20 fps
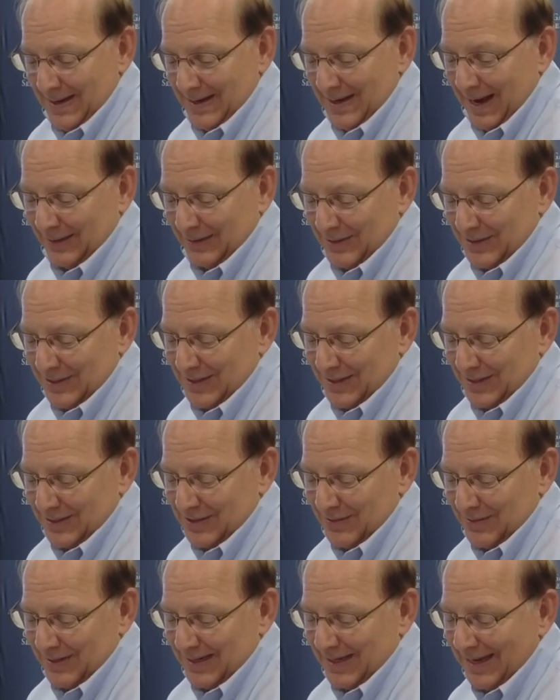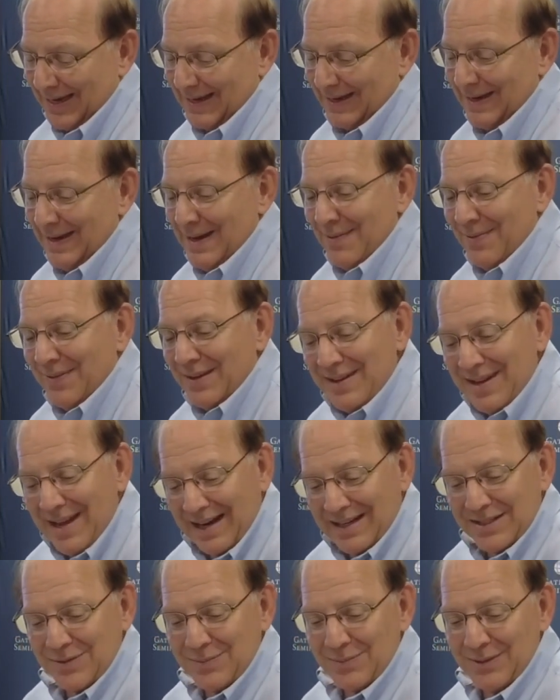Now let's let's go again. The
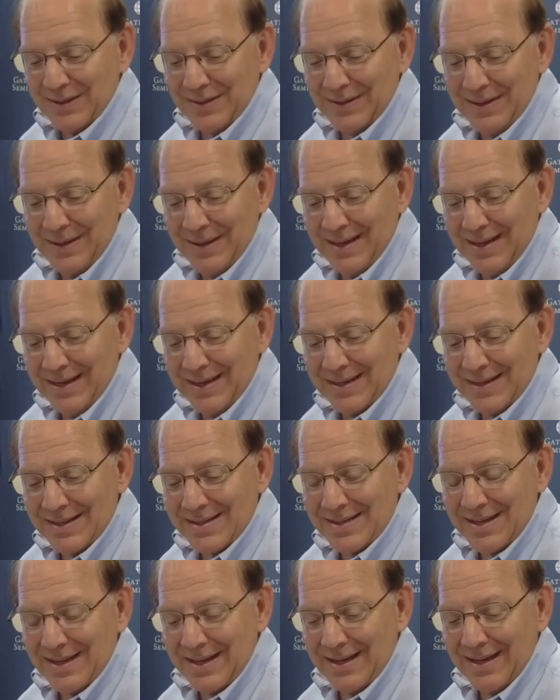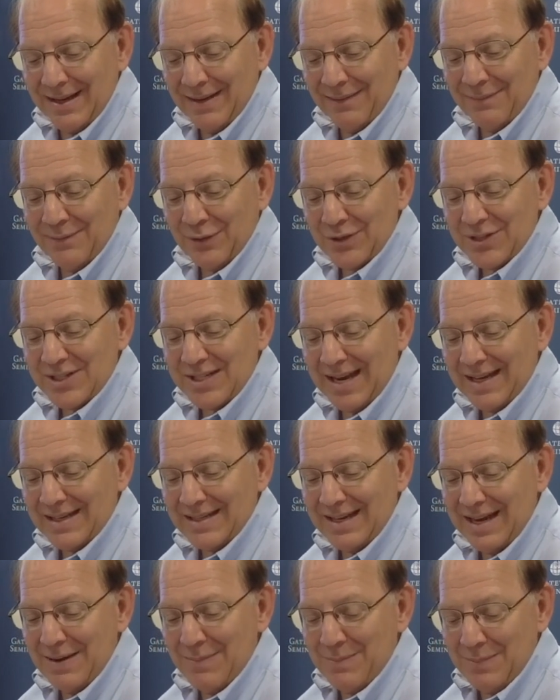next one is in verse
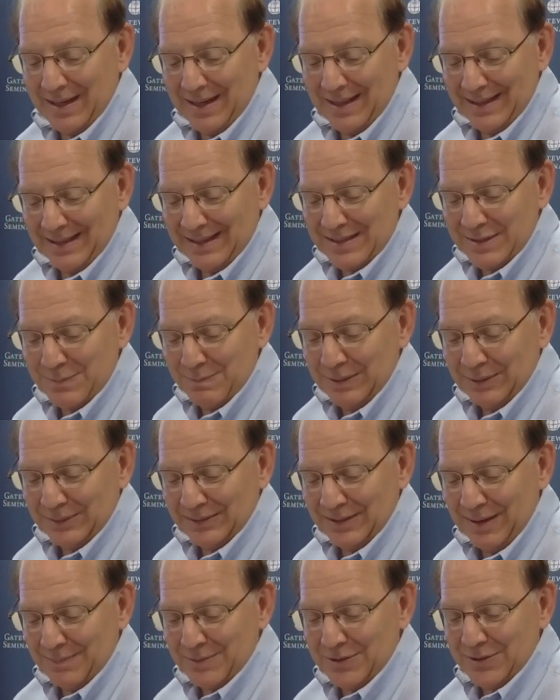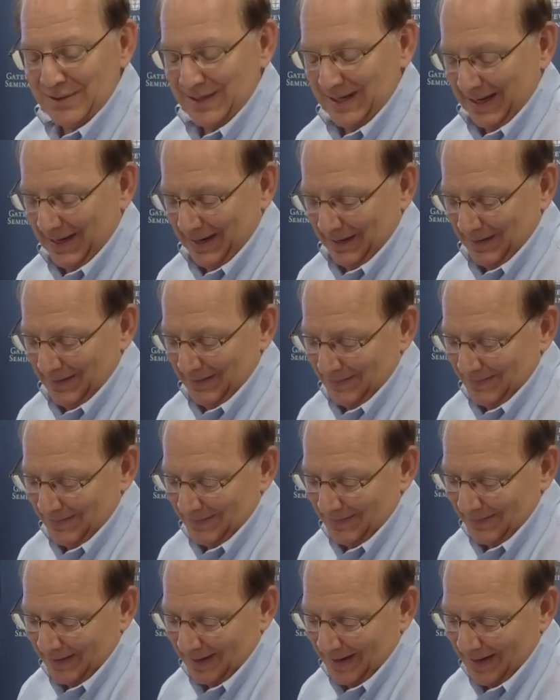18, but let's build up to it again.
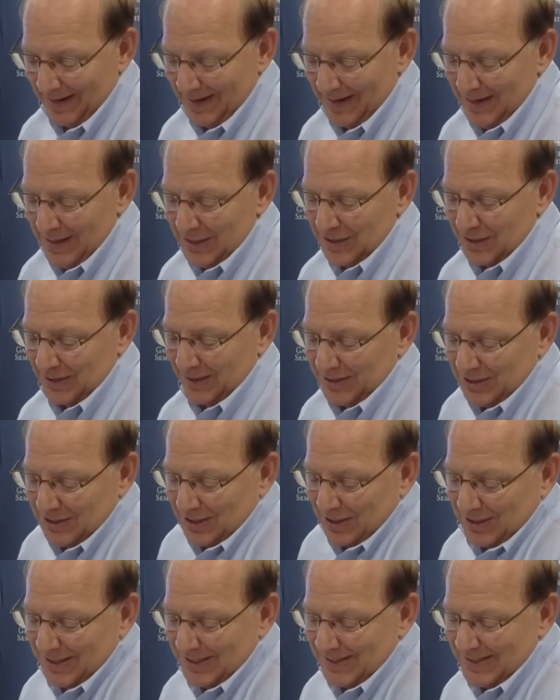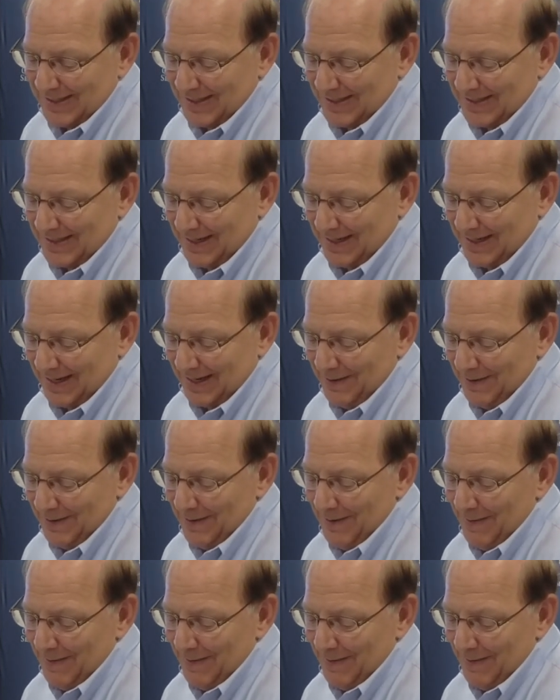Okay. So let's start at 16.